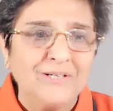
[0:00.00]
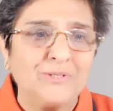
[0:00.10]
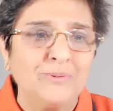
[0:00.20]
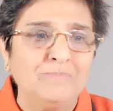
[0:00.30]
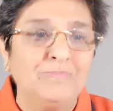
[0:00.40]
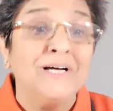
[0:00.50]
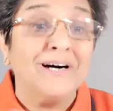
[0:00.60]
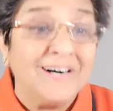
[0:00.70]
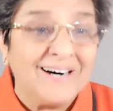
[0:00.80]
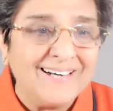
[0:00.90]
to be
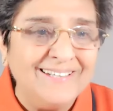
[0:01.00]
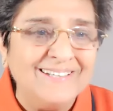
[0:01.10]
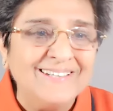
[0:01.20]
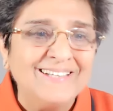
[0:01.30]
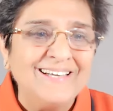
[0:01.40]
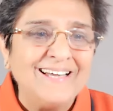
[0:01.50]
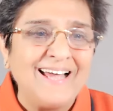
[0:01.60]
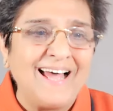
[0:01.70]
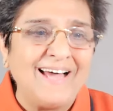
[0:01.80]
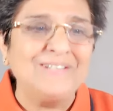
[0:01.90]
heard
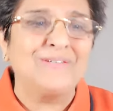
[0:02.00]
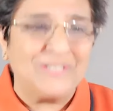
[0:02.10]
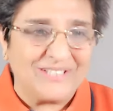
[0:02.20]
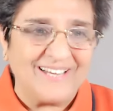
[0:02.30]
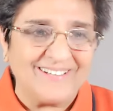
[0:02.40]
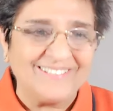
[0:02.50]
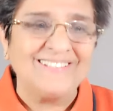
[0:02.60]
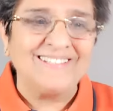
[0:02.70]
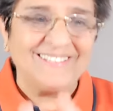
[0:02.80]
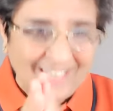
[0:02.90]
and to share.
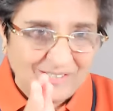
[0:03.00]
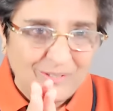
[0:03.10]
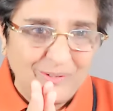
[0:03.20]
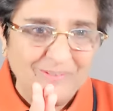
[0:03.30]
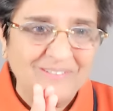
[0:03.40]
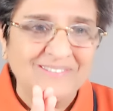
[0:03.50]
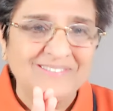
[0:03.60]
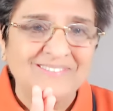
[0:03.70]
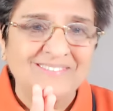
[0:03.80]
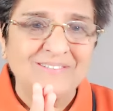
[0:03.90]
Thank you
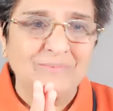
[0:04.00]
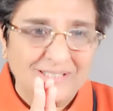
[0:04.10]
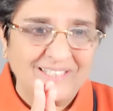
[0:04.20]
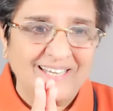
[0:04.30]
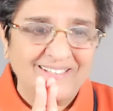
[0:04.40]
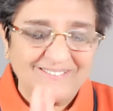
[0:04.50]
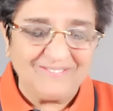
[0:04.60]
once again.